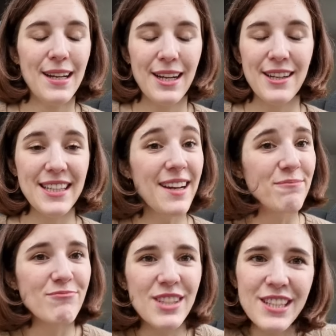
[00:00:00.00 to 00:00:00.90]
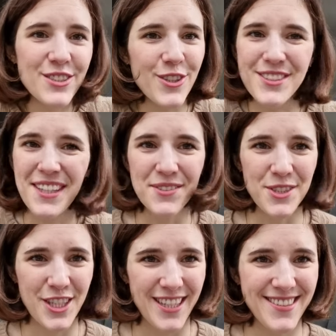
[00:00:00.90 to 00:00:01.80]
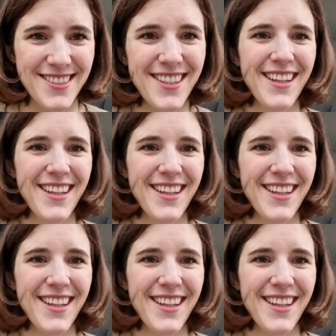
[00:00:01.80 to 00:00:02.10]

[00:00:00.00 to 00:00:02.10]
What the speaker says: Yeah, let's just have a chat.